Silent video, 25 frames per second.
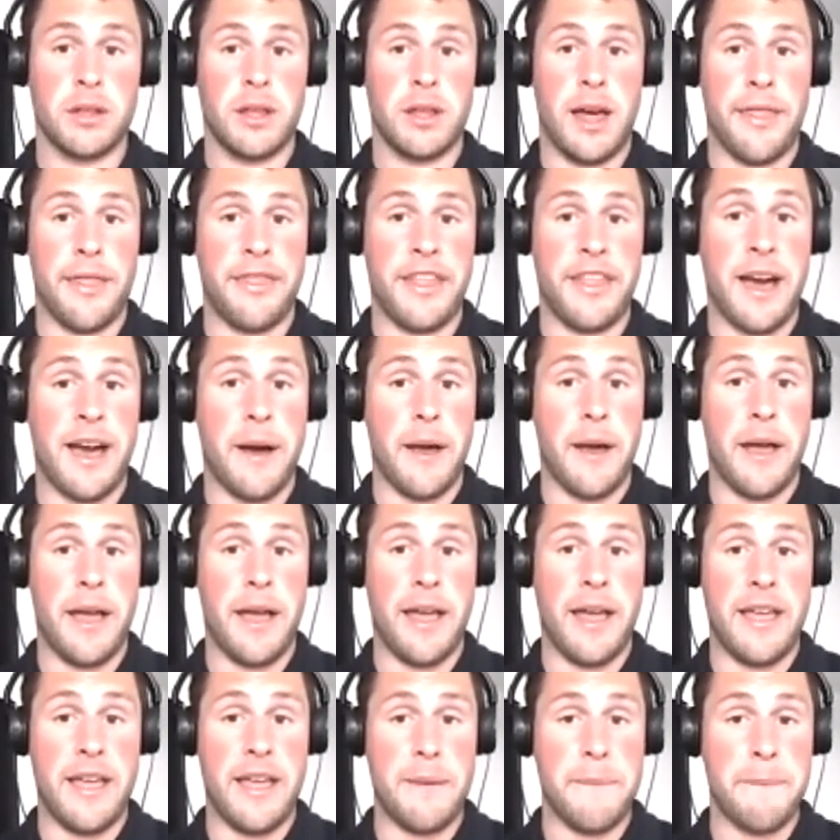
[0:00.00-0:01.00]
and that
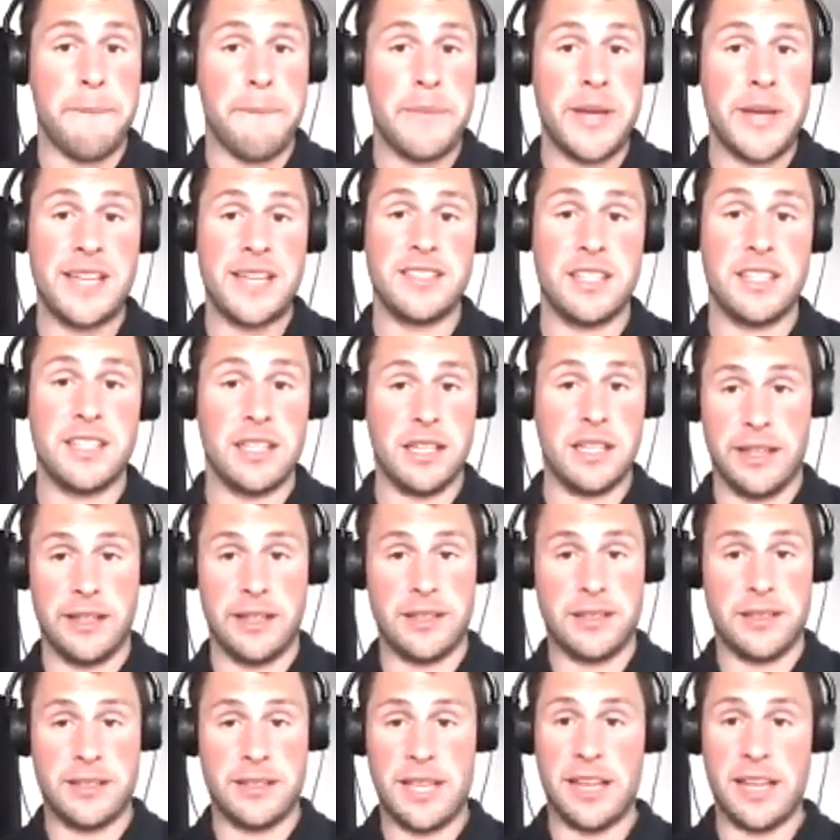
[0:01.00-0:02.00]
immediately
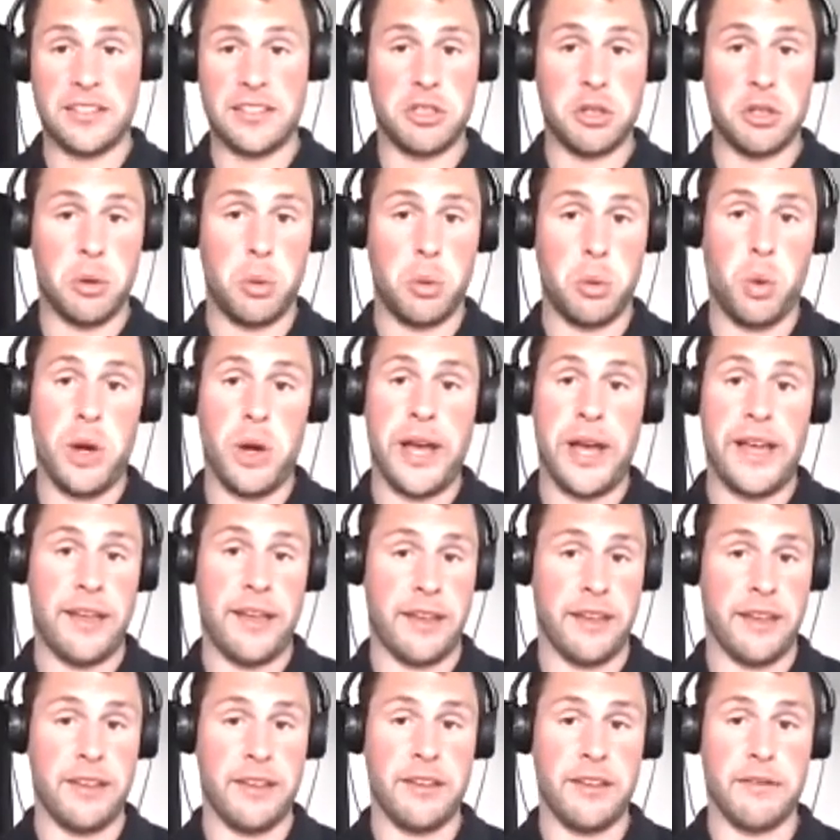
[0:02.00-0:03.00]
takes you
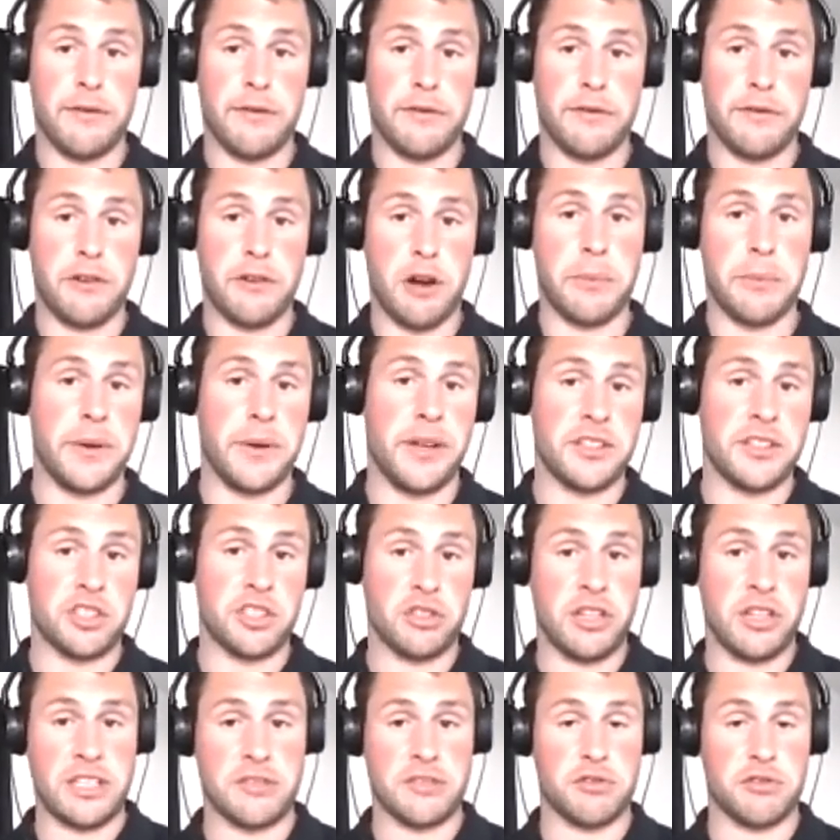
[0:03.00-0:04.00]
away from a
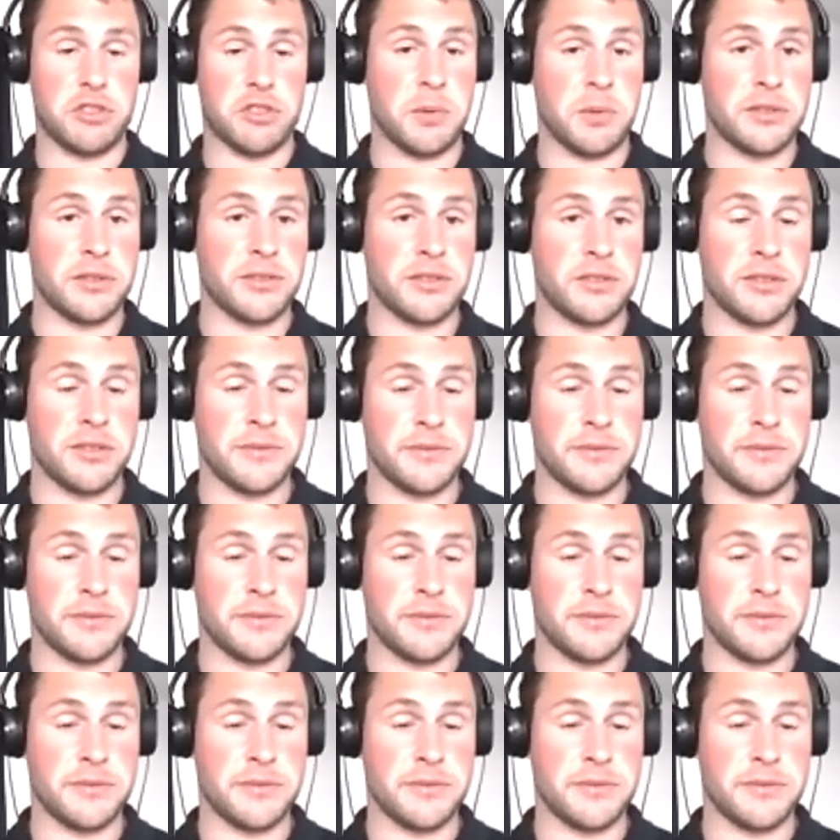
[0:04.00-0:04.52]
stress response.